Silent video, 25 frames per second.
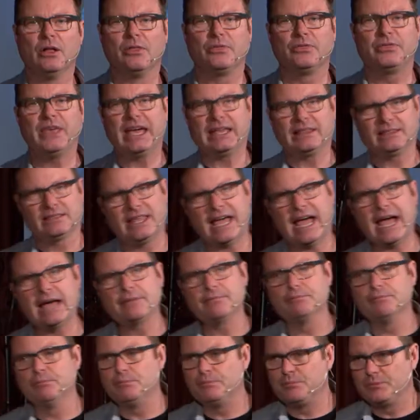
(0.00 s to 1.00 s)
that that
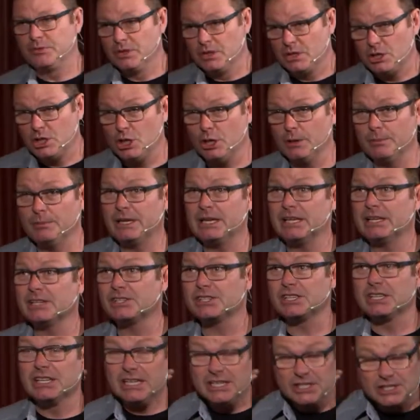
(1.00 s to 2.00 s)

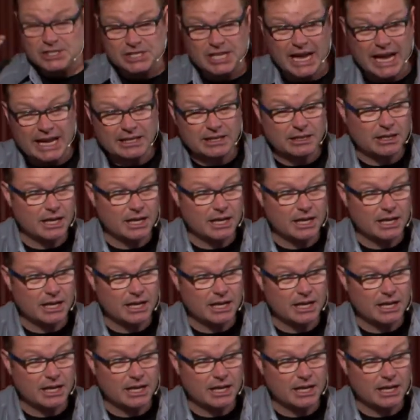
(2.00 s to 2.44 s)
humanist sec,